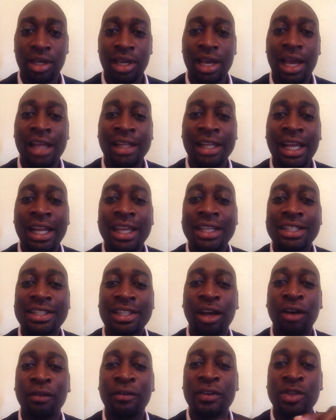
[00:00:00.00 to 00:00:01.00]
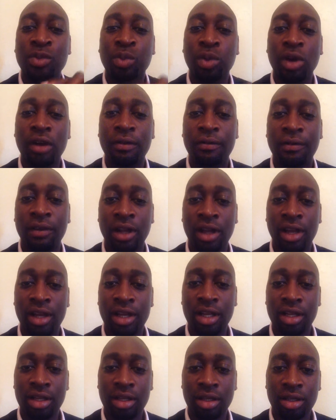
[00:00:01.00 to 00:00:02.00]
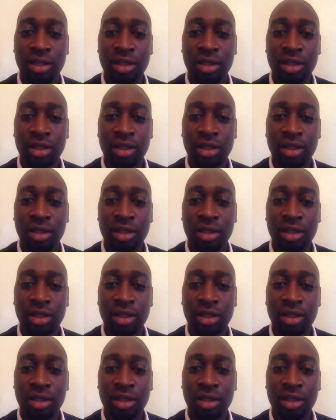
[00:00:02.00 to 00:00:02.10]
and that itself is worth learning.